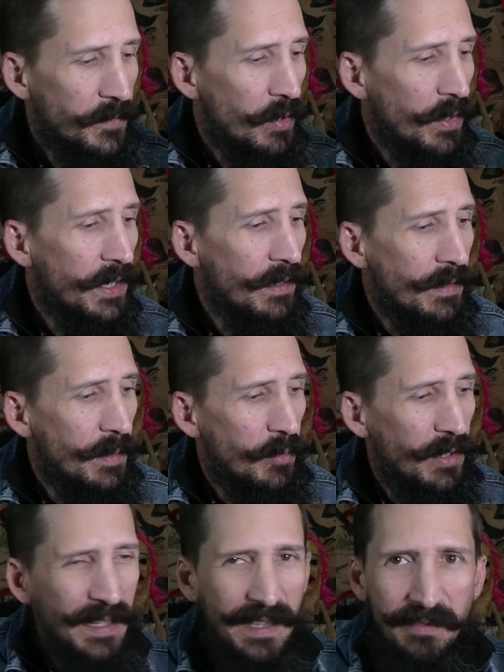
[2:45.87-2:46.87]
Okay, I'm
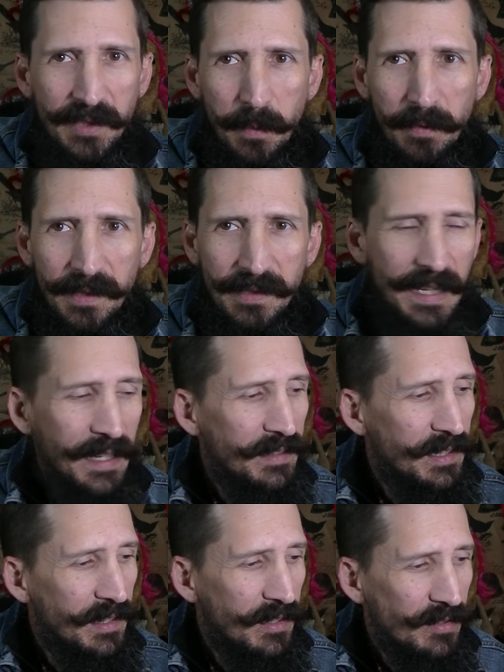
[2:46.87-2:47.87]
going to leave some of the side
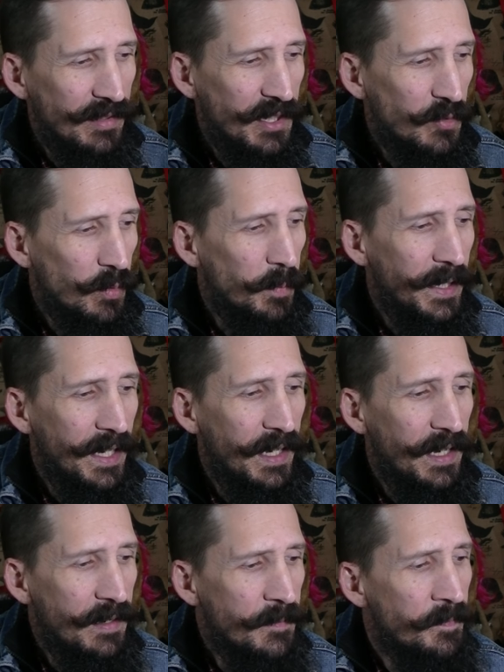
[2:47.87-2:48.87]
teeth because these will be
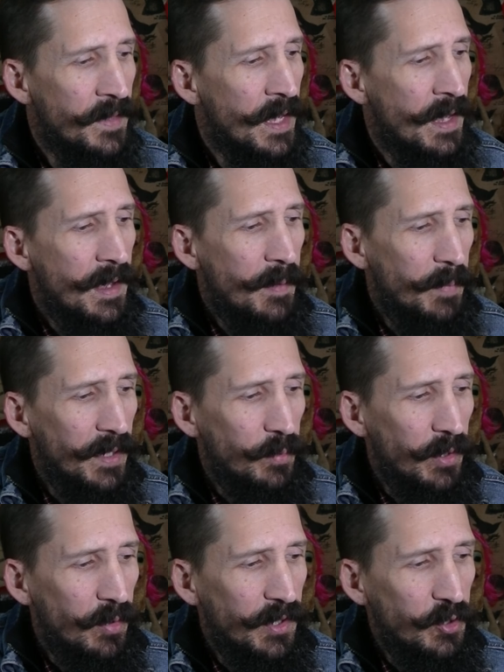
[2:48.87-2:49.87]
hidden. But
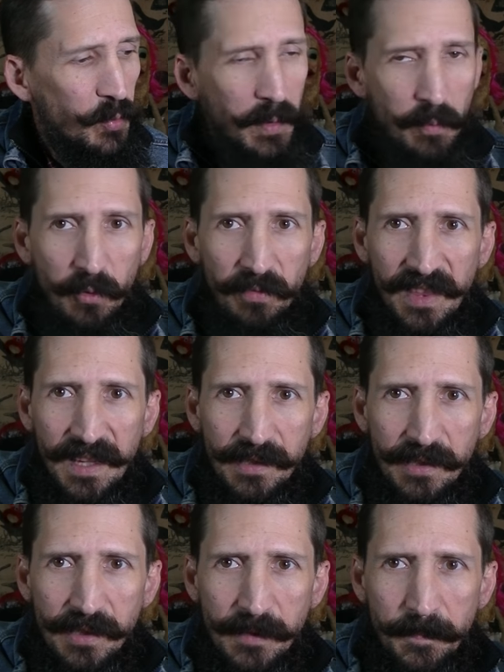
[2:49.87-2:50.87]
we're going to remove
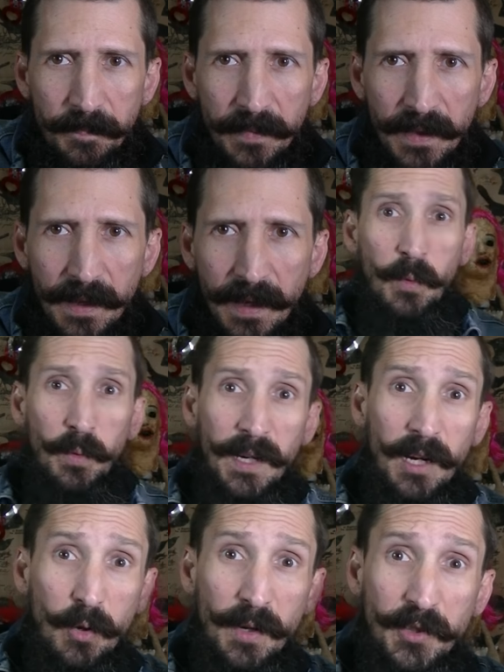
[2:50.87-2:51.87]
this. We
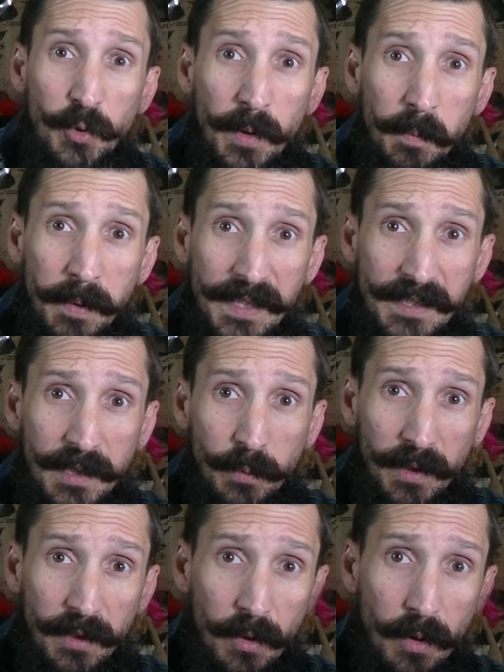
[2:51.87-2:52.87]
are going to replace it
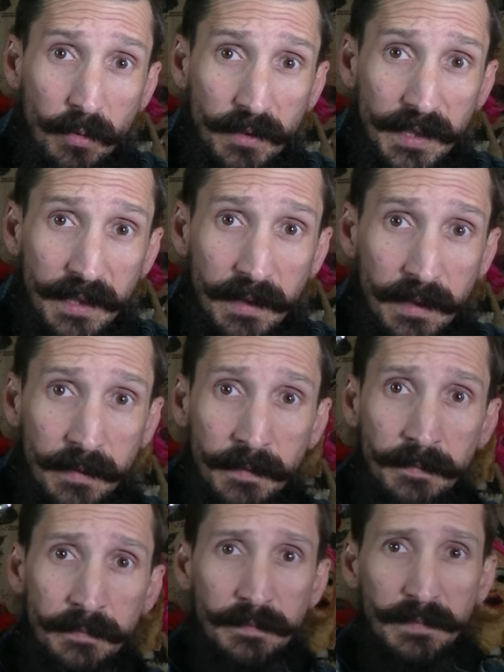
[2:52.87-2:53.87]
with our own teeth.
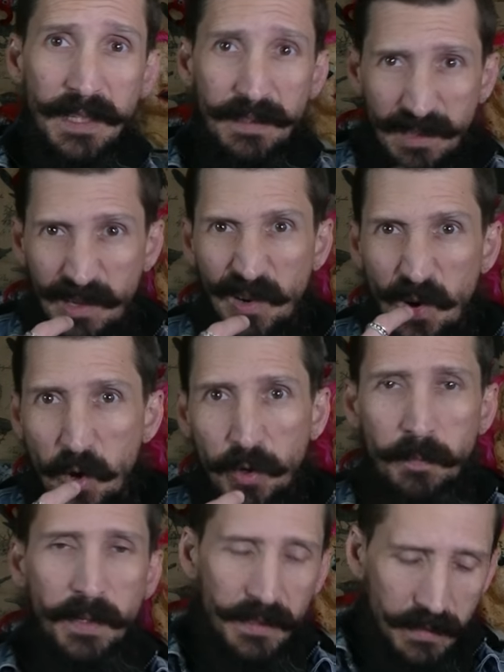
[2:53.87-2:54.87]
Not our
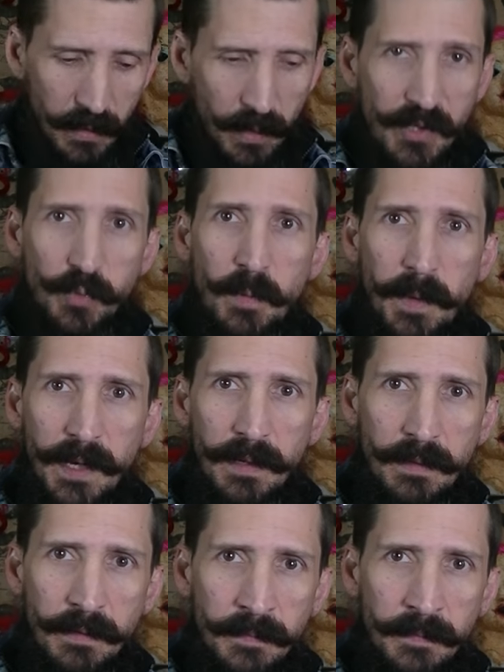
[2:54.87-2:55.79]
own, but the ones we made.